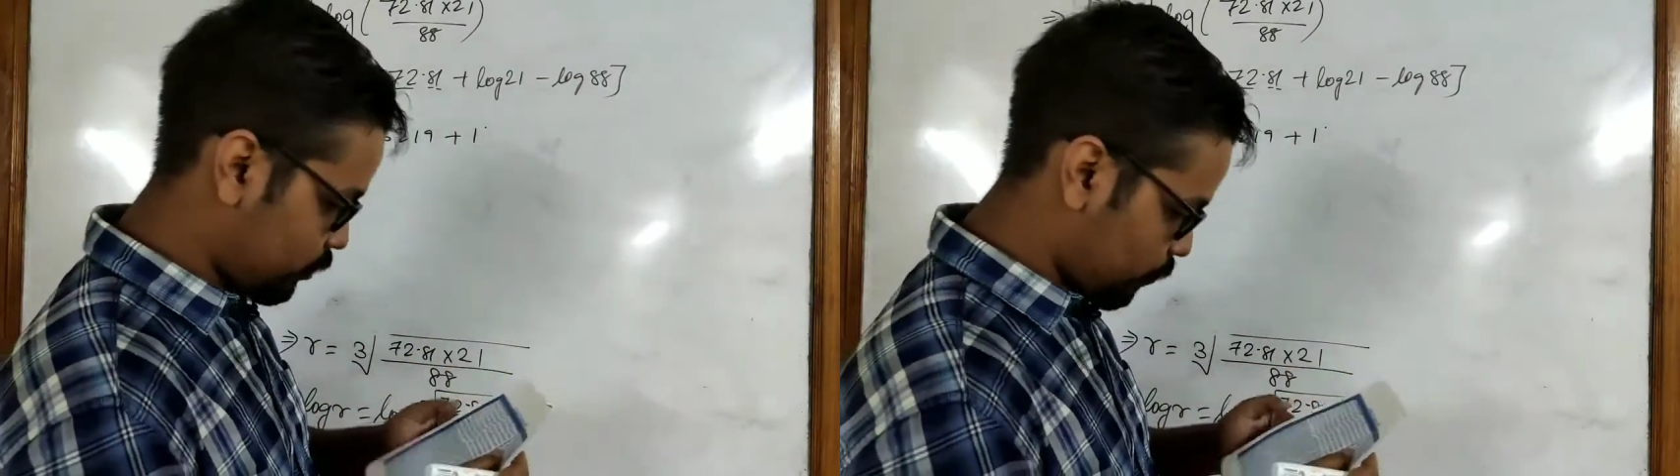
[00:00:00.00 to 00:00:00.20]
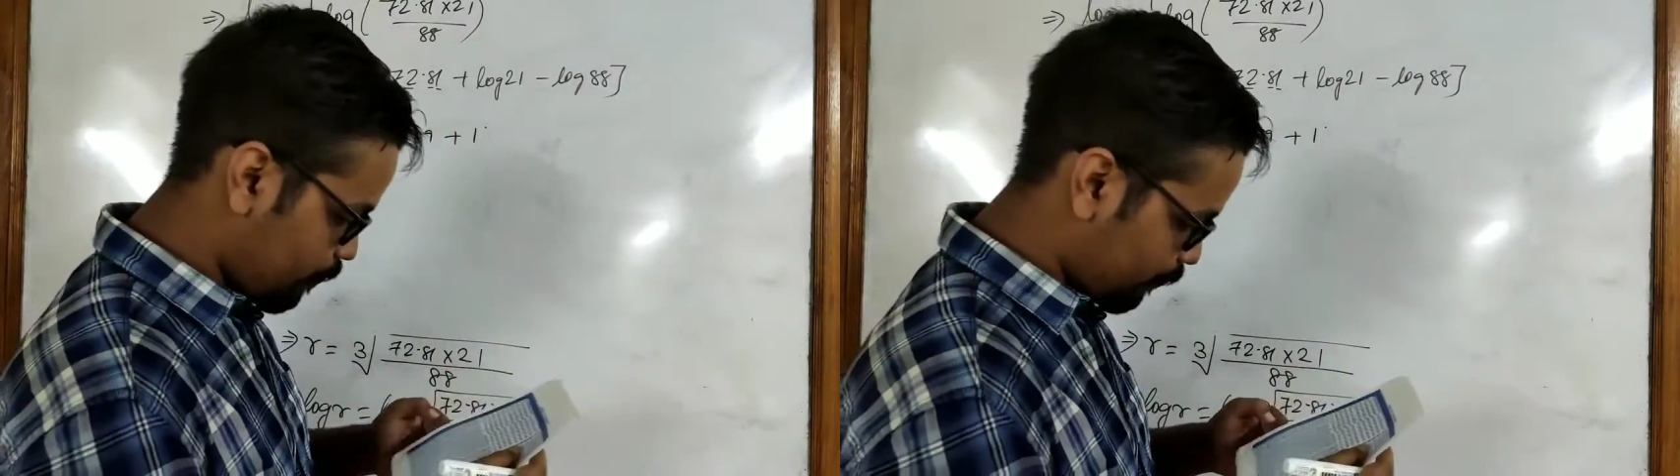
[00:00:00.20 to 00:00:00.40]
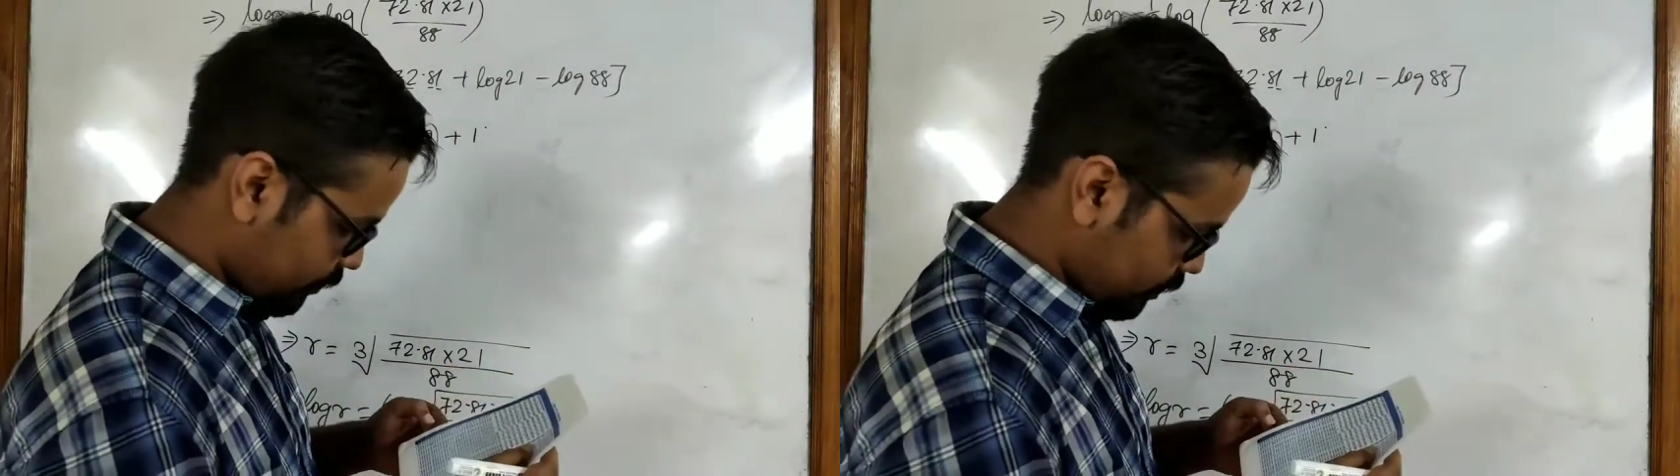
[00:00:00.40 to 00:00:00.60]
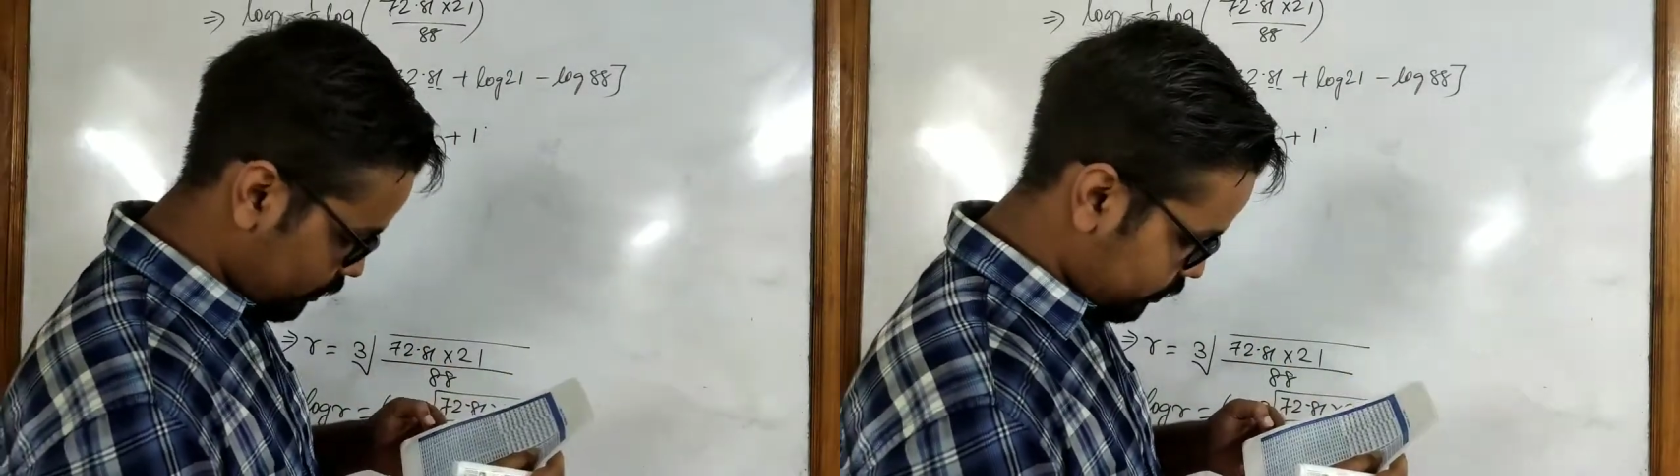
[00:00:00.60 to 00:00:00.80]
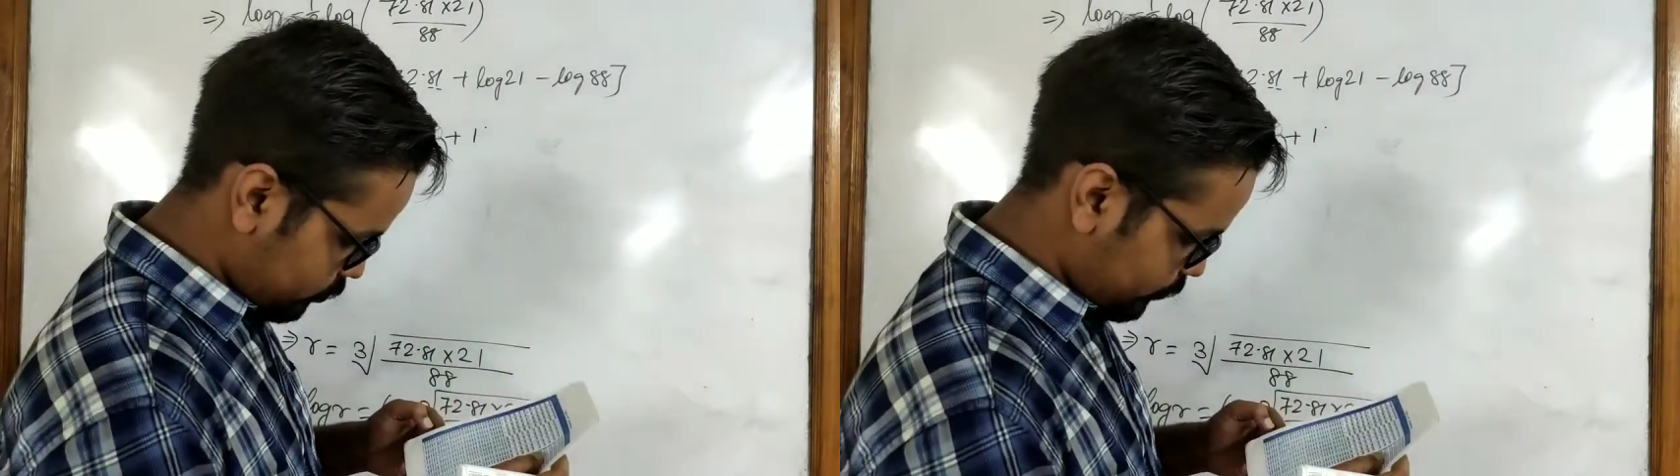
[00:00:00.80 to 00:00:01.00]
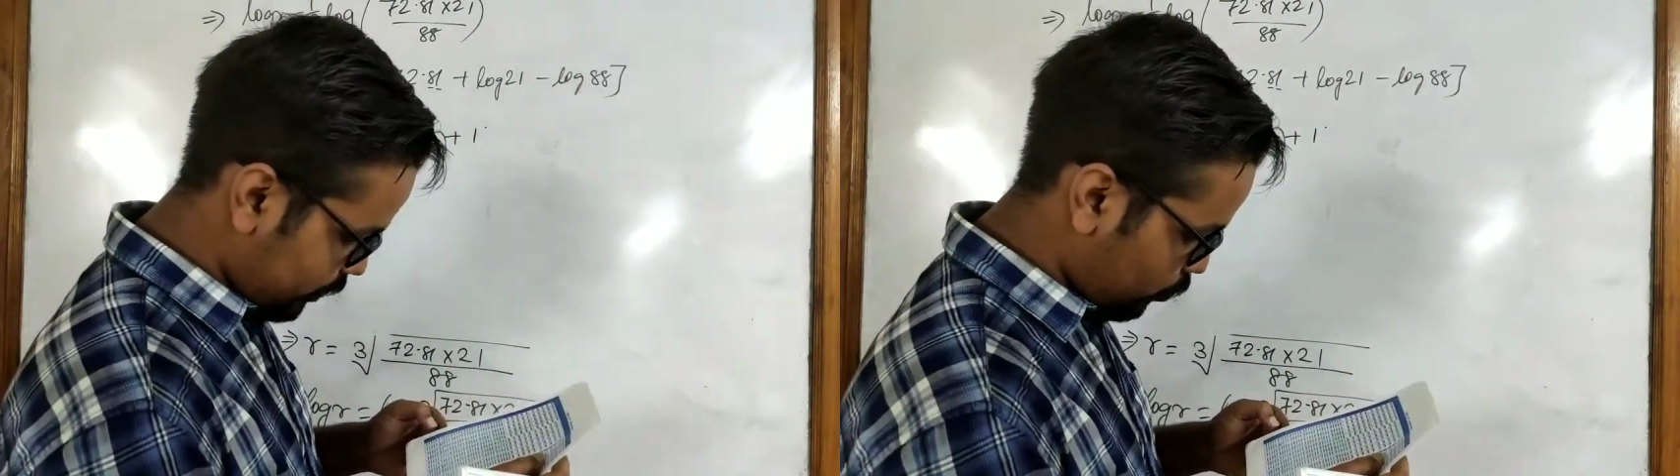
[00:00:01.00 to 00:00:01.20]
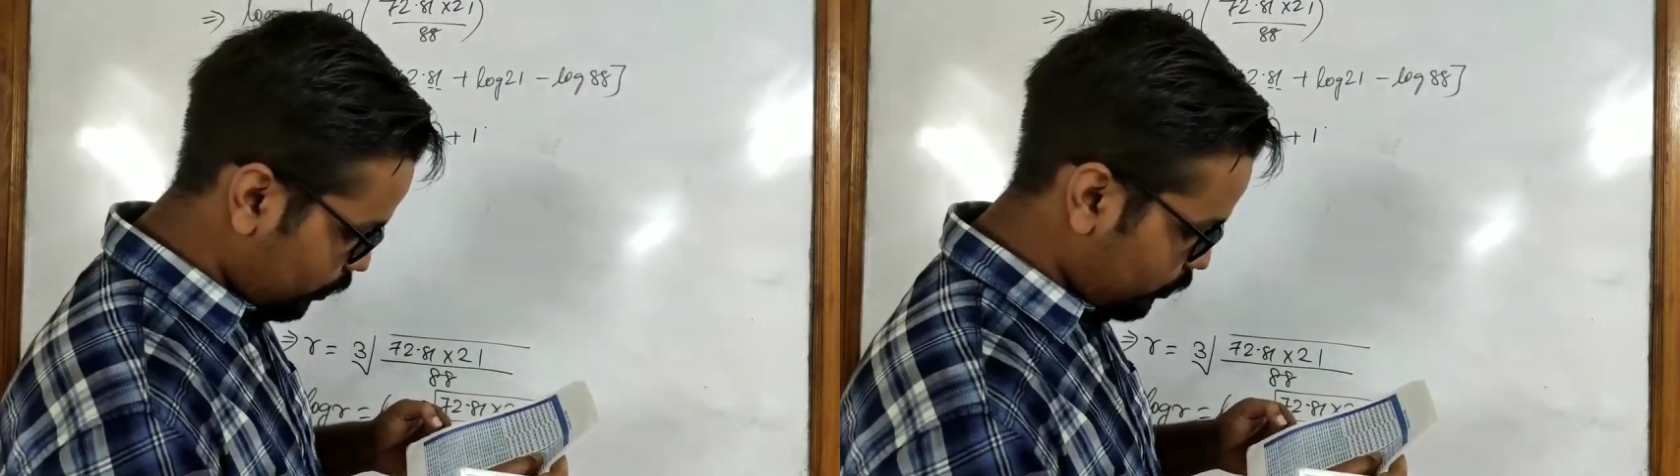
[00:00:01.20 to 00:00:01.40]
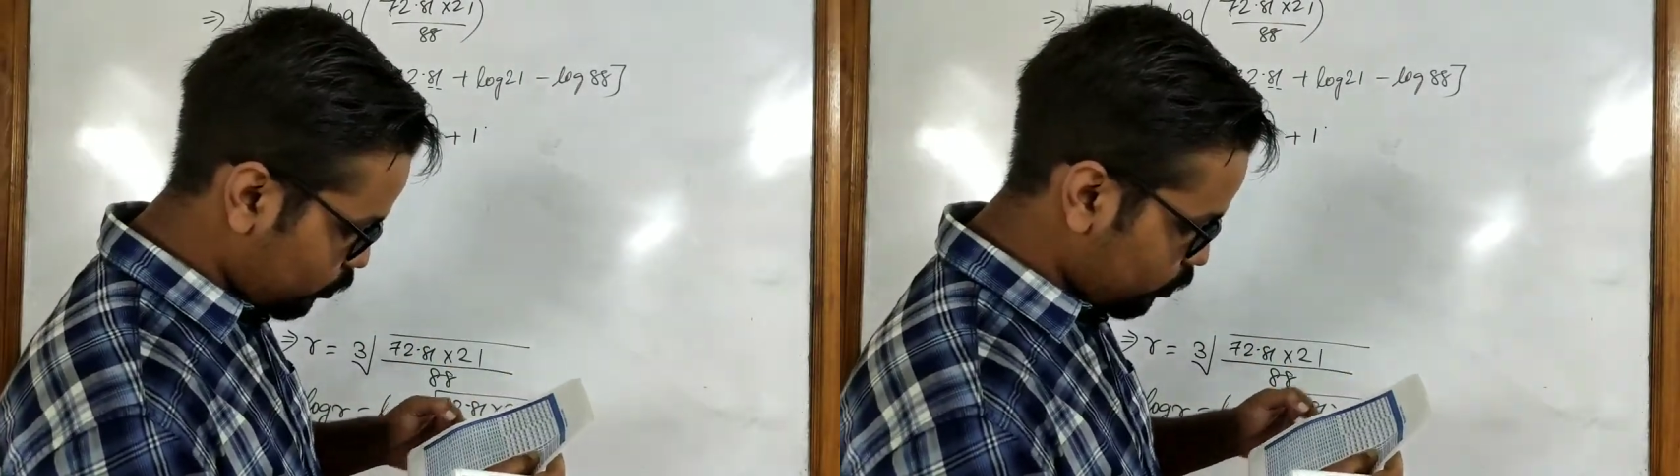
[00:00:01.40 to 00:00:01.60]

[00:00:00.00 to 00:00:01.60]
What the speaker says: 0. So we are going to